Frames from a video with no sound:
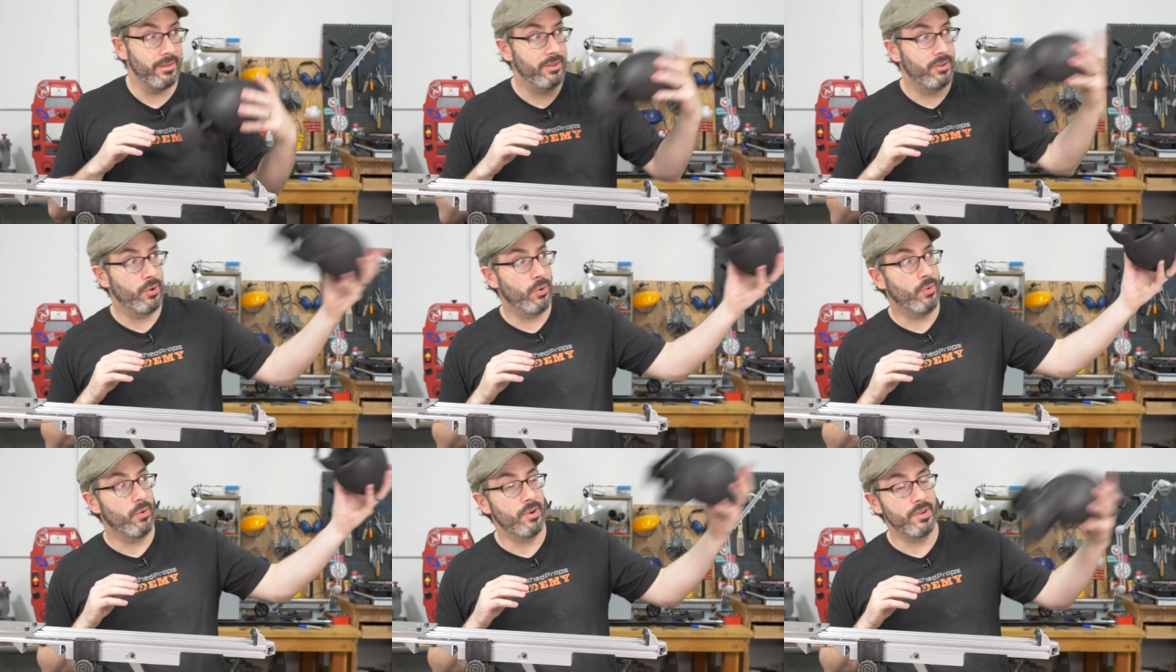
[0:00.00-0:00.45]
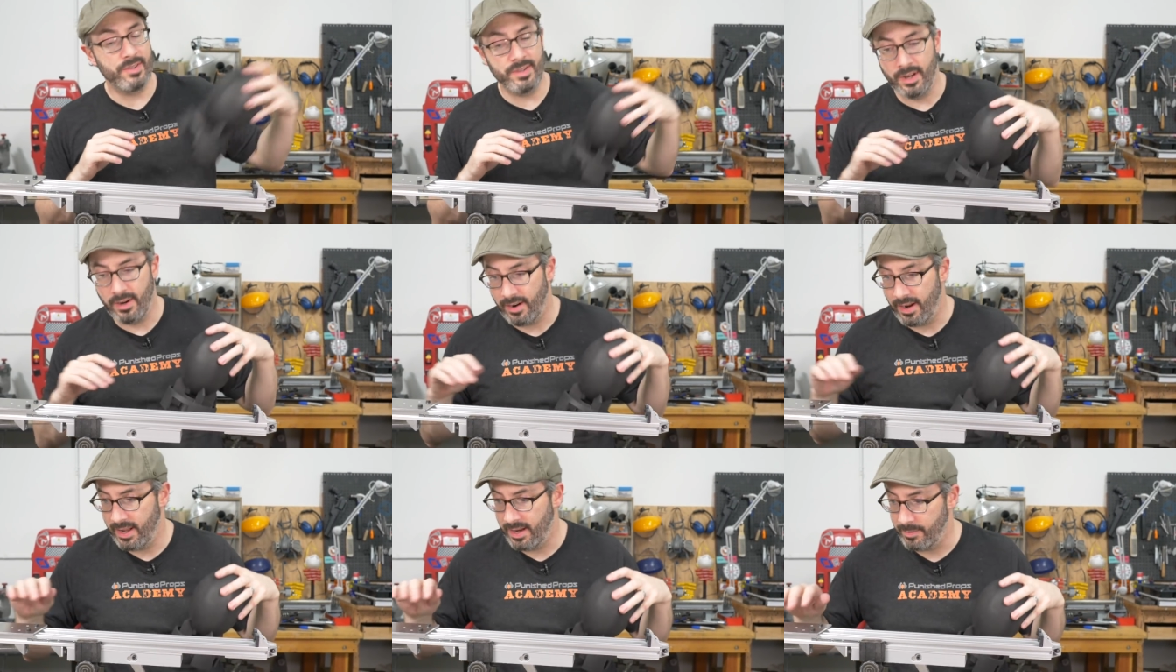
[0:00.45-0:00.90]
towards
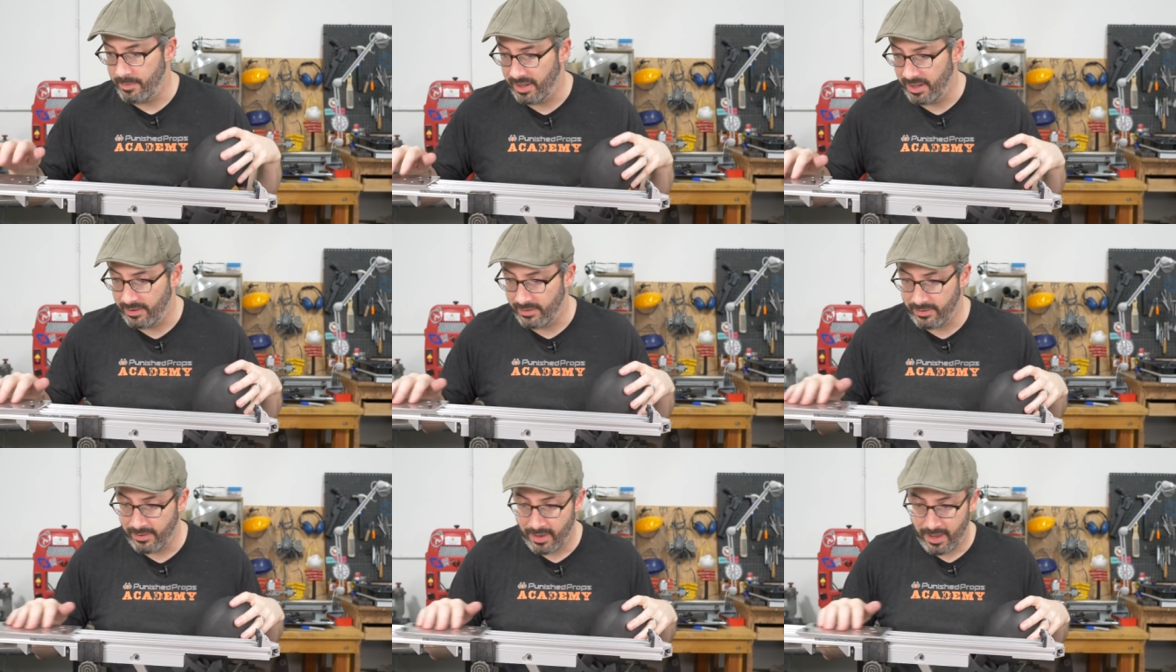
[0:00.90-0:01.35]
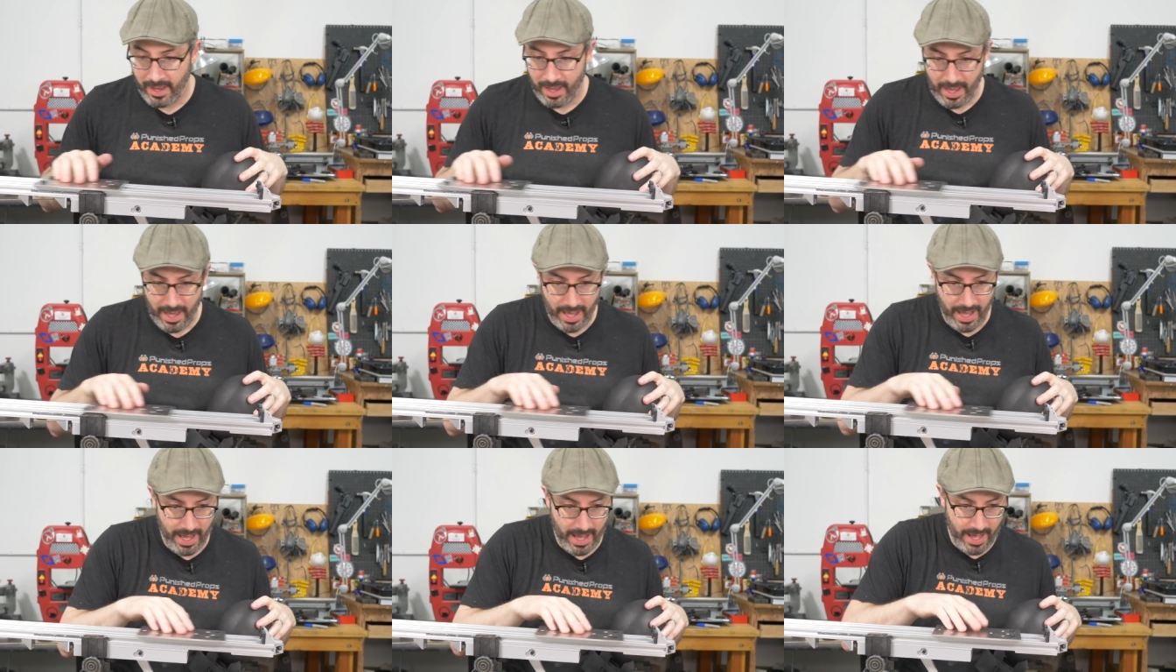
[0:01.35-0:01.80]
our enemies.
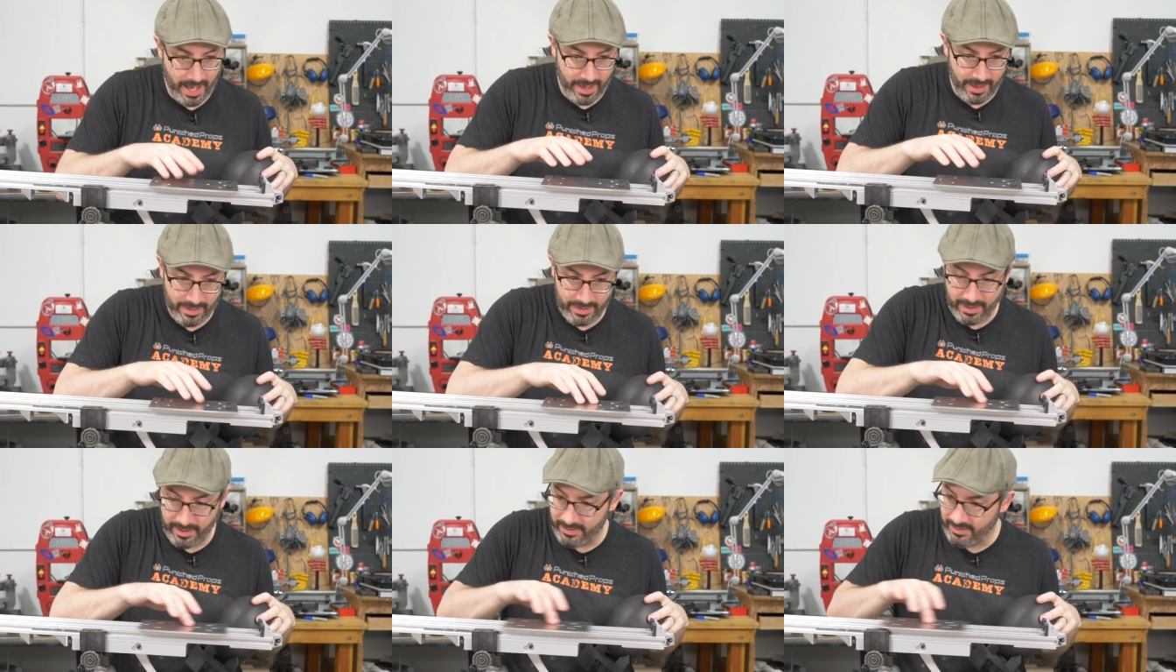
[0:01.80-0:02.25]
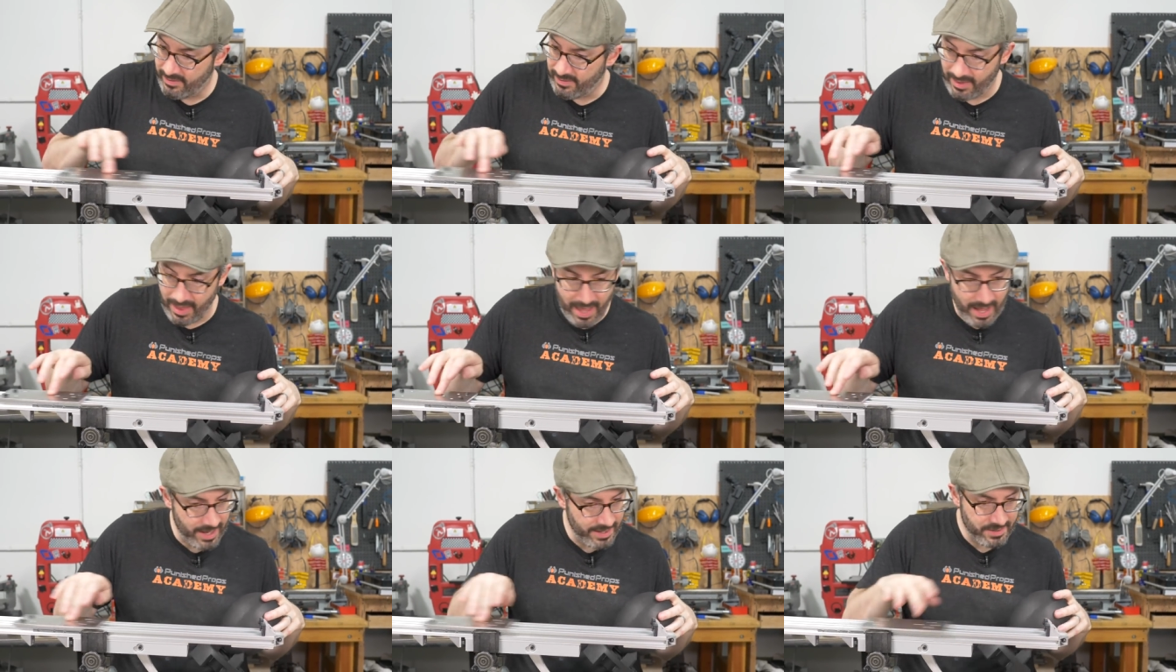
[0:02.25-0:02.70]
Uh, this
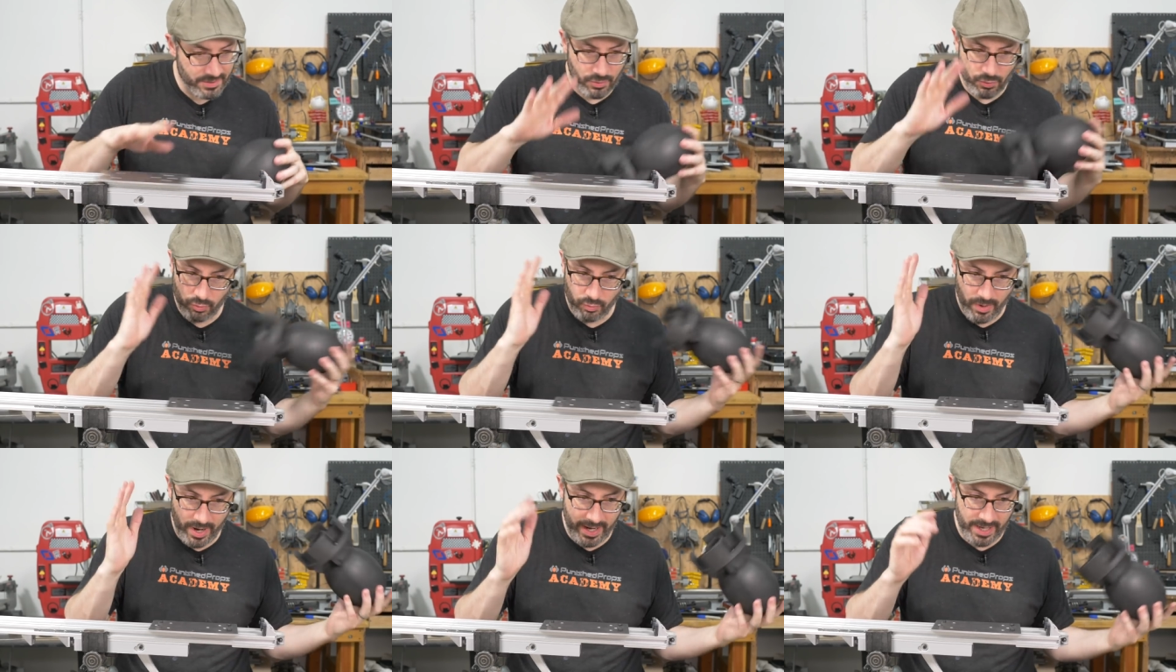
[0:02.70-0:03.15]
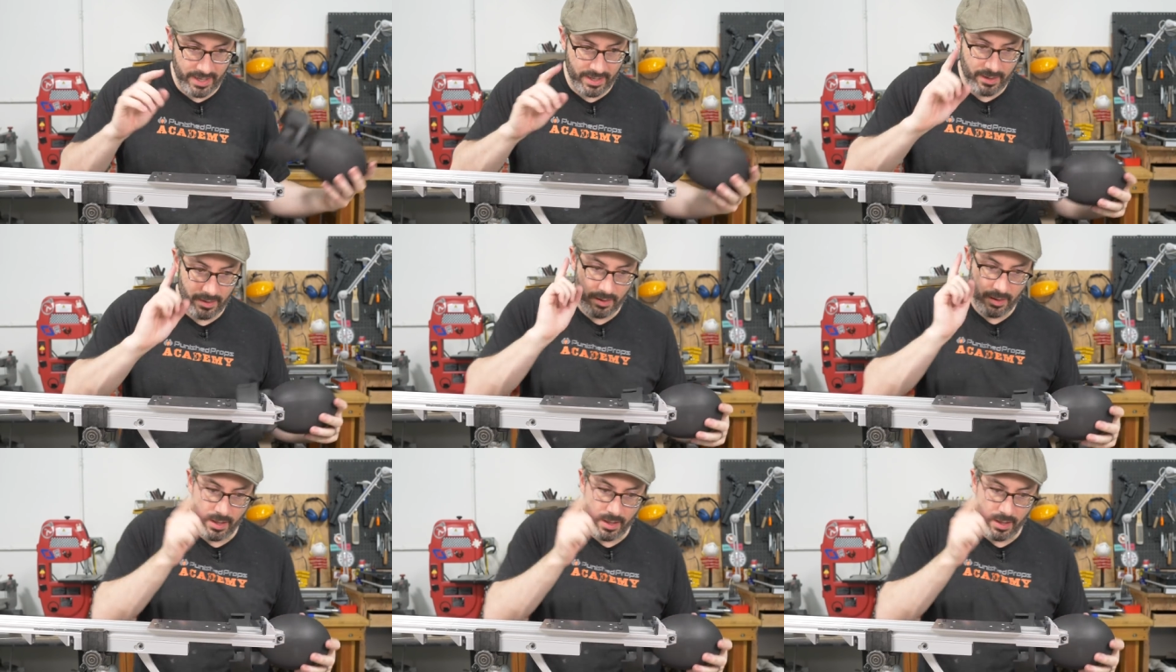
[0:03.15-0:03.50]
slides great.